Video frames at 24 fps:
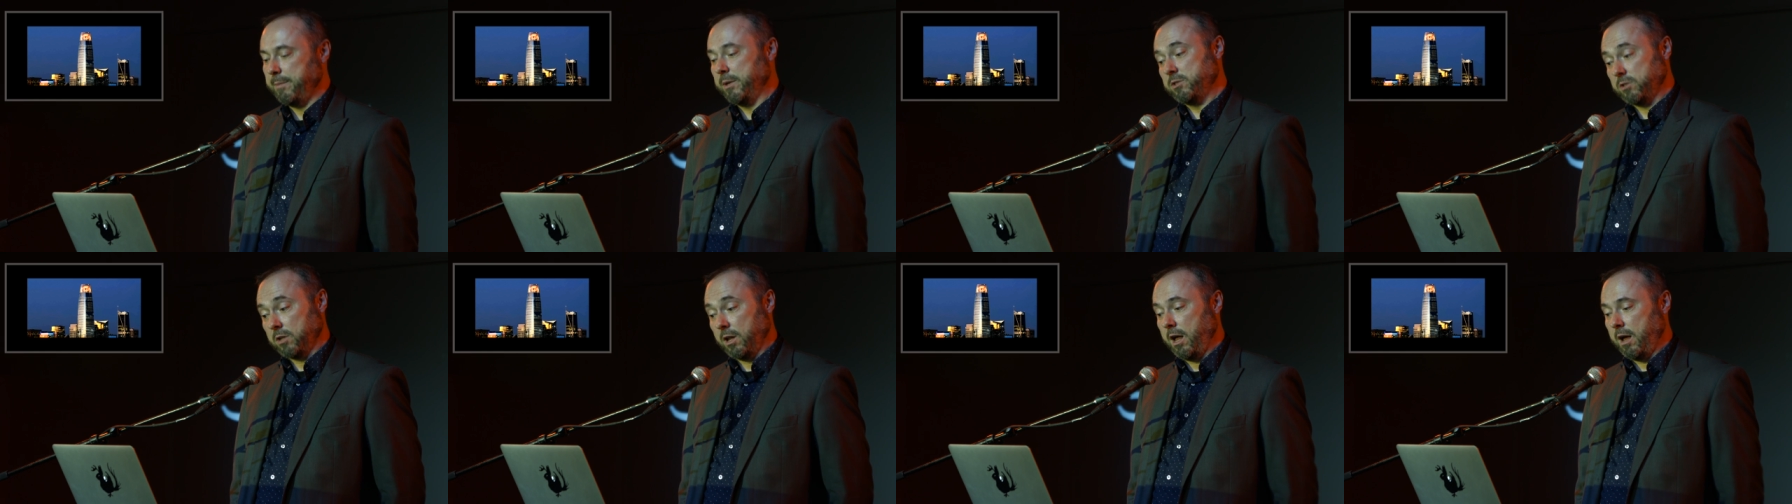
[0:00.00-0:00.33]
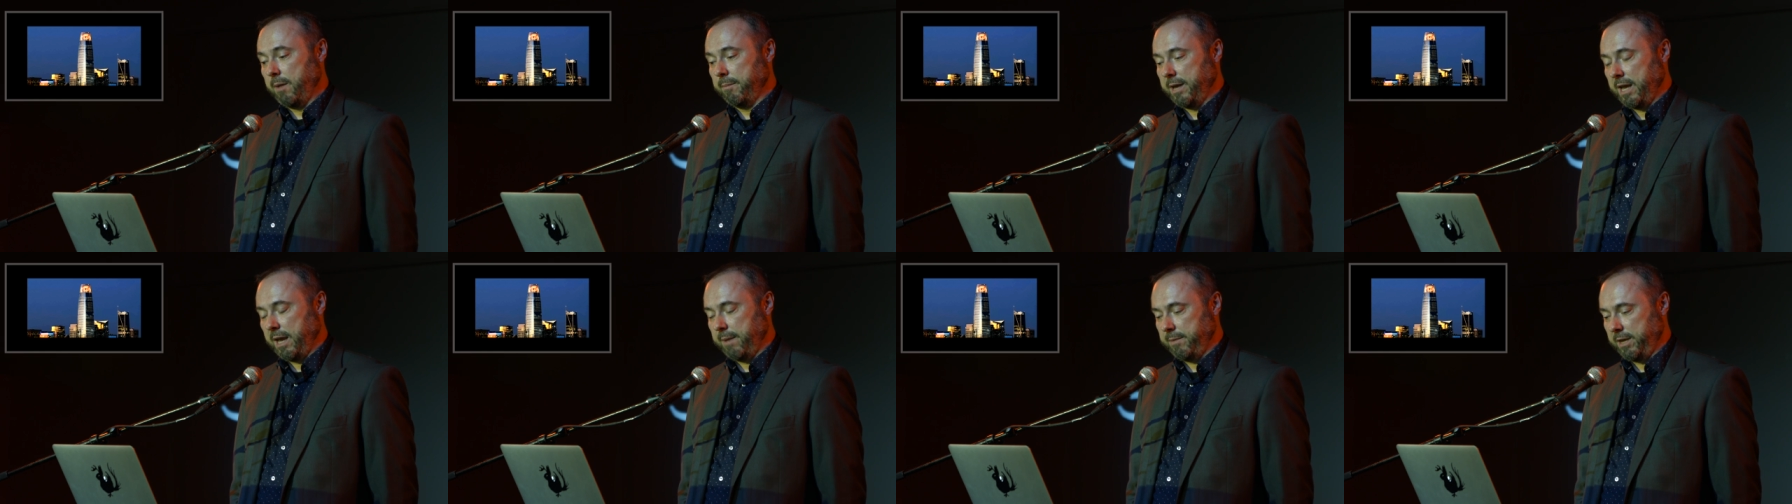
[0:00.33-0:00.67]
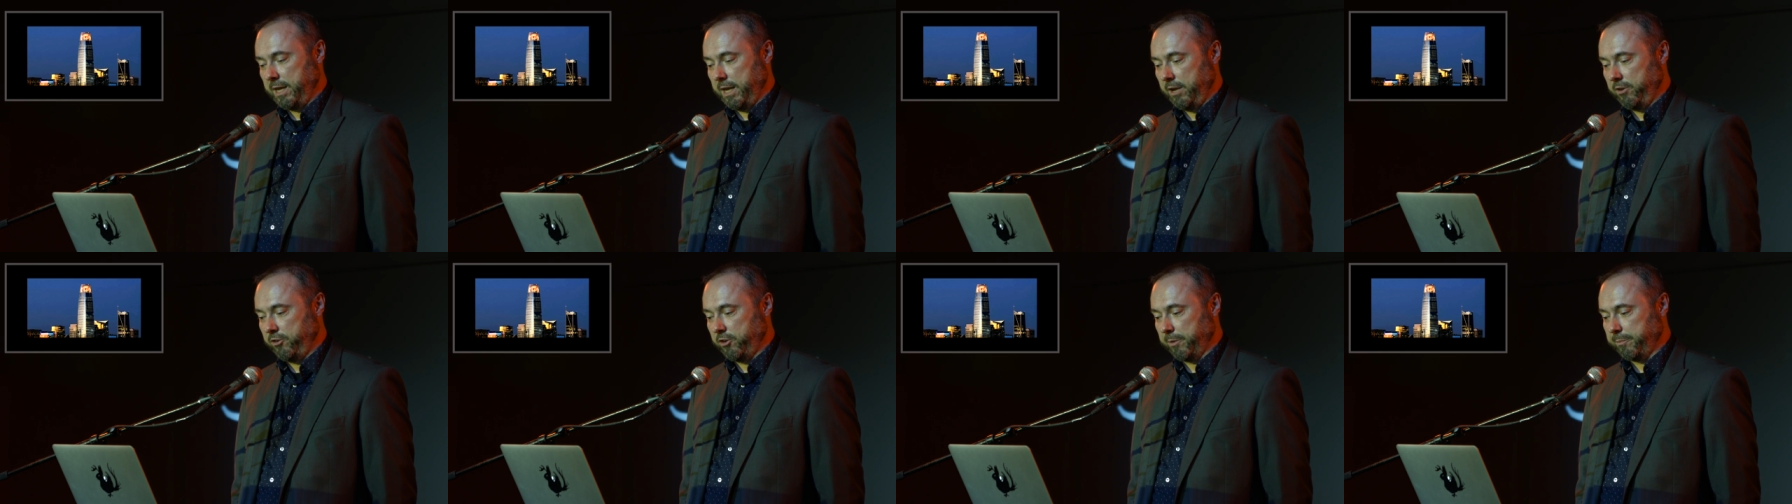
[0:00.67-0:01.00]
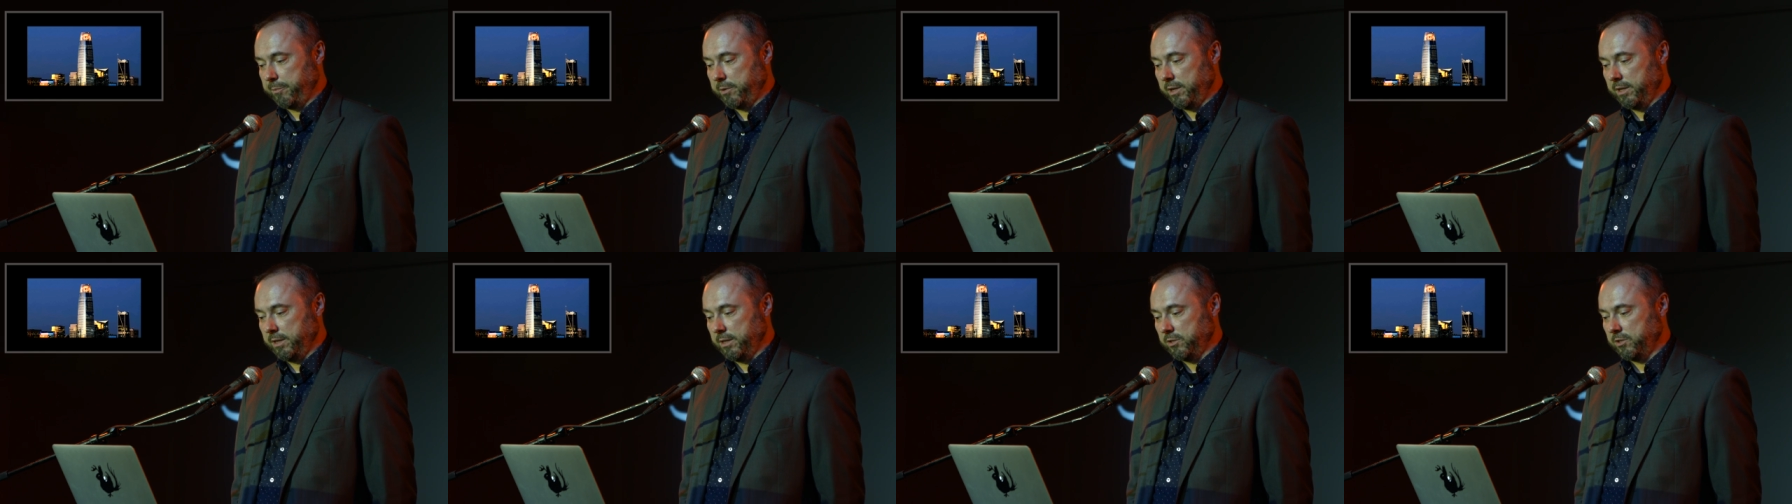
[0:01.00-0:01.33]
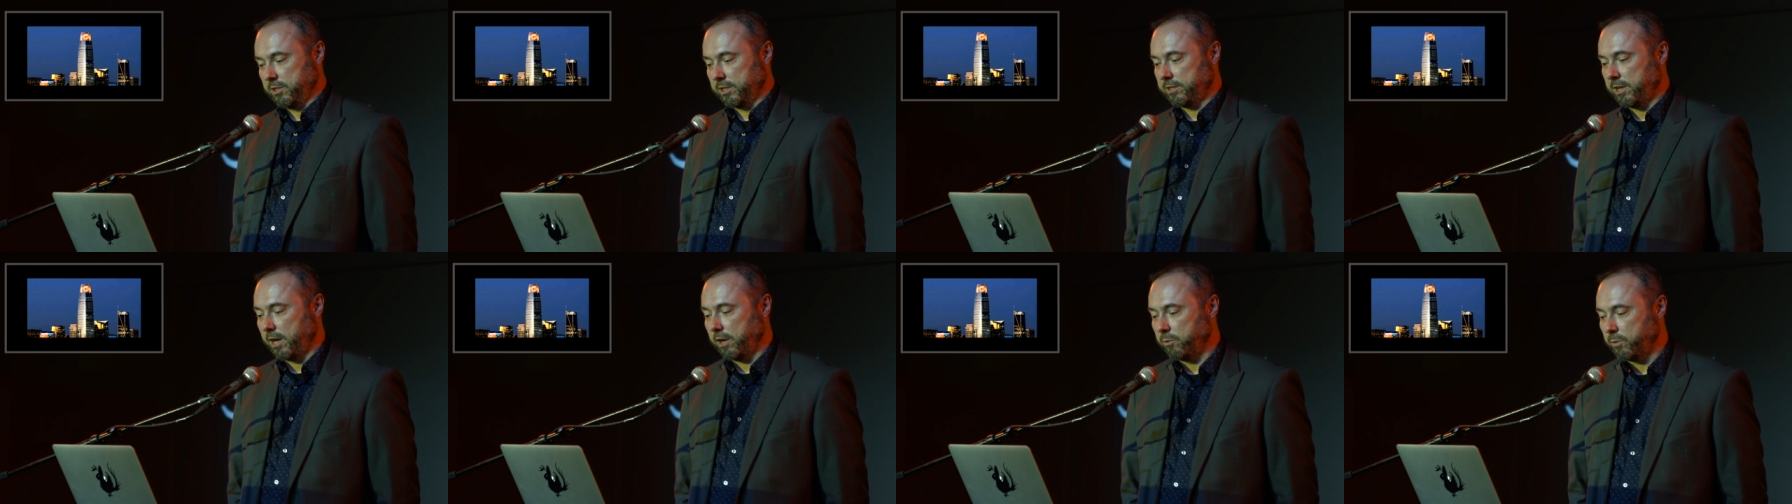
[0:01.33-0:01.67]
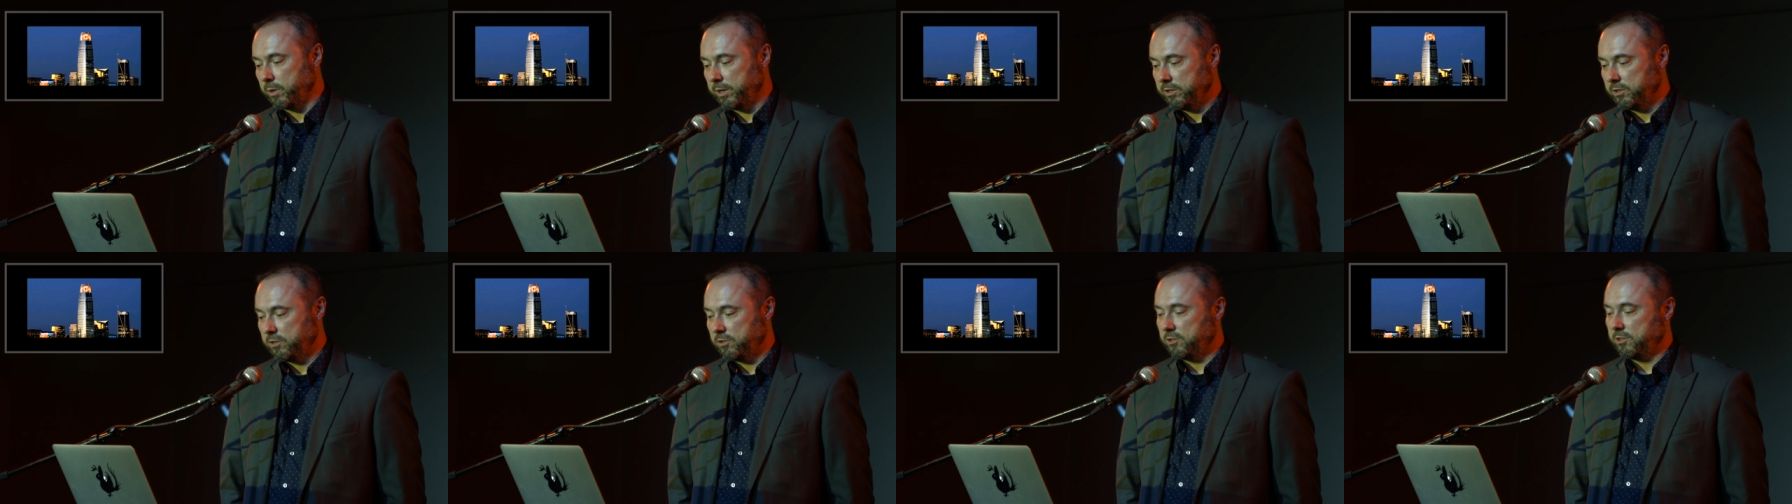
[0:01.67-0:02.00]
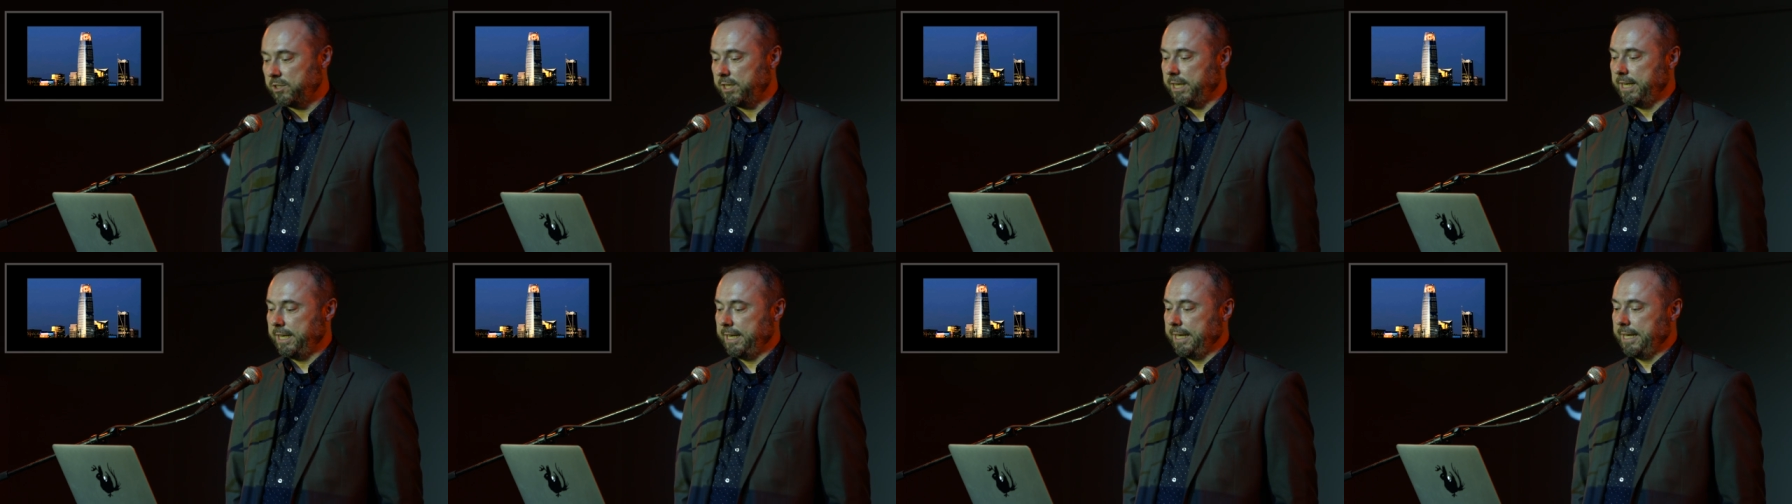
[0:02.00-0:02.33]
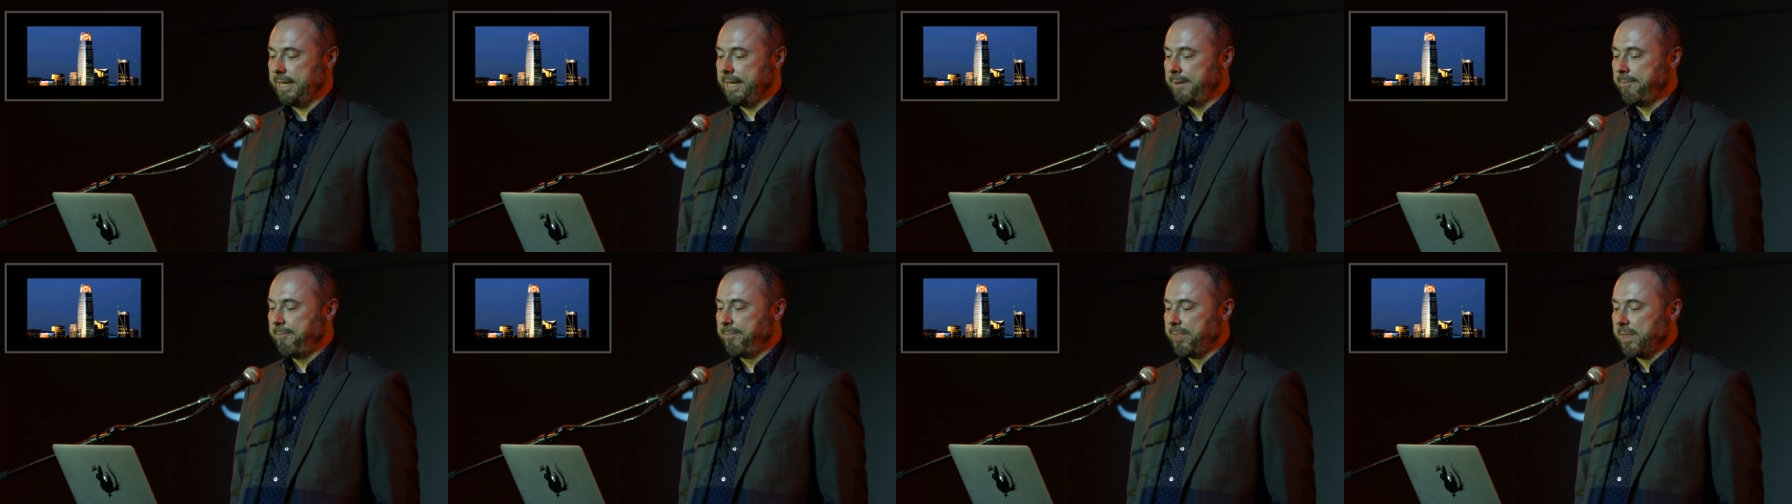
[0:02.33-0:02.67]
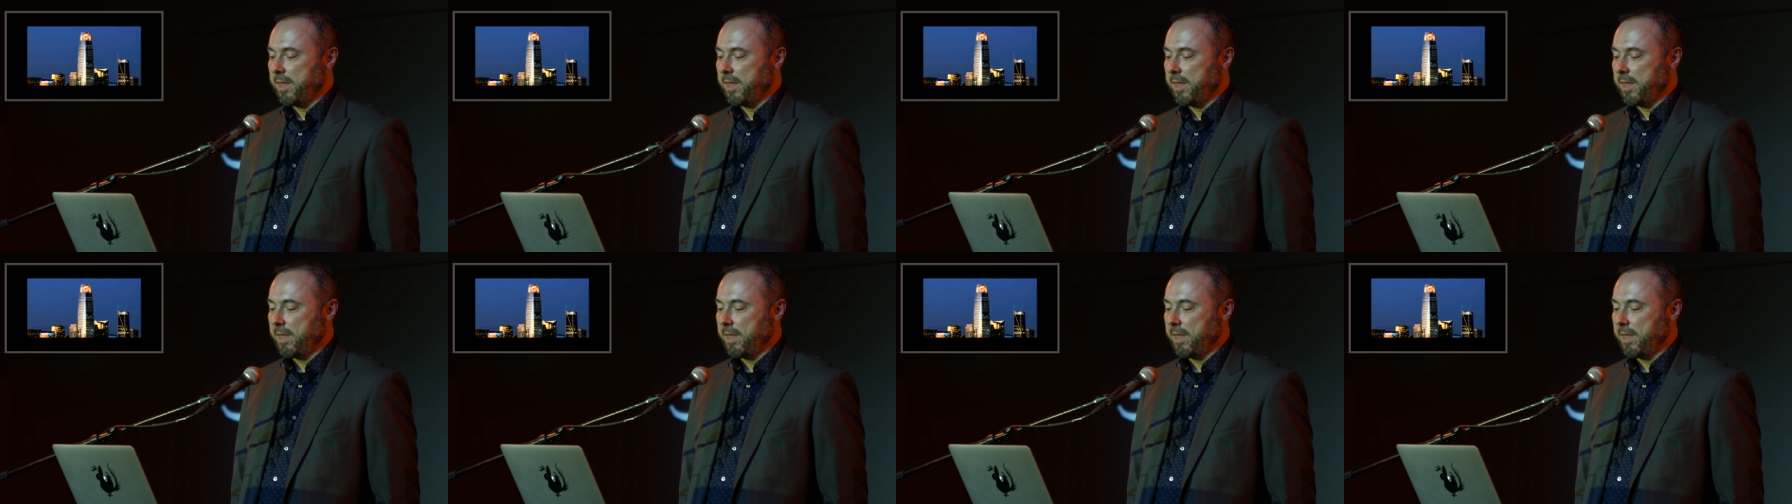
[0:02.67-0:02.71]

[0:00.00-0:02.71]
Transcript: Islam came to Egypt in the 600s CE.